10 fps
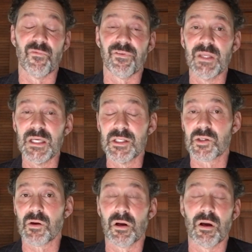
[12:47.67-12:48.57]
fleets
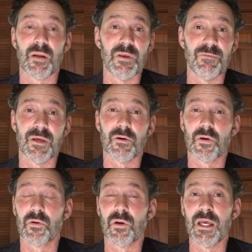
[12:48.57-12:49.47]
are going to be vehicle to
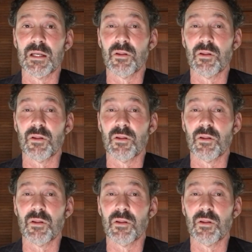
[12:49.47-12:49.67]
grid.